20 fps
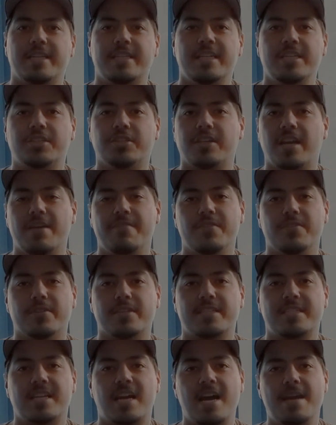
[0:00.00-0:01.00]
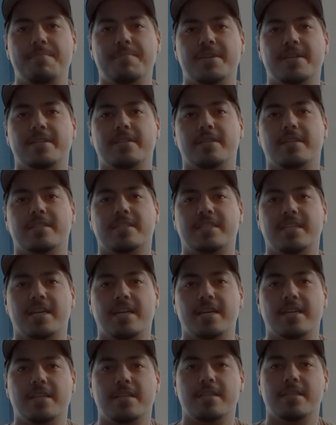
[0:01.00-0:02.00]
teacher gave you an assignment and
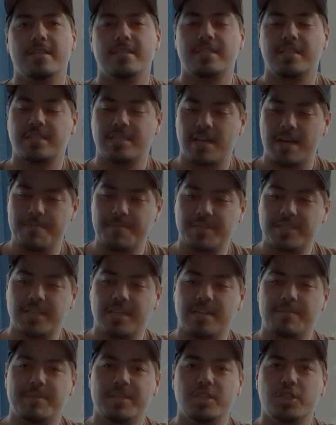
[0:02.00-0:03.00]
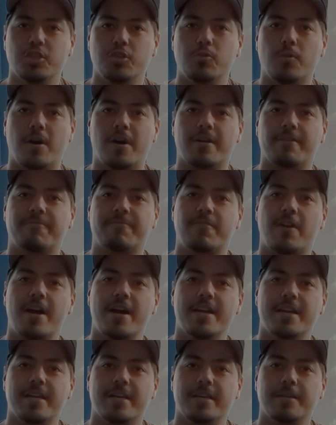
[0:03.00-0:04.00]
said, this assignment's going to be due on
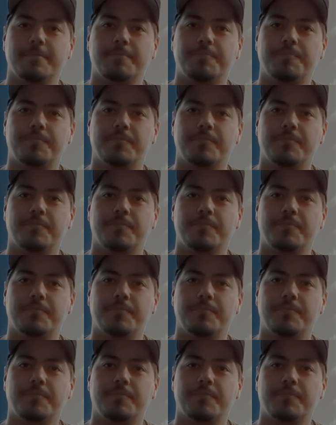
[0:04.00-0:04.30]
Friday,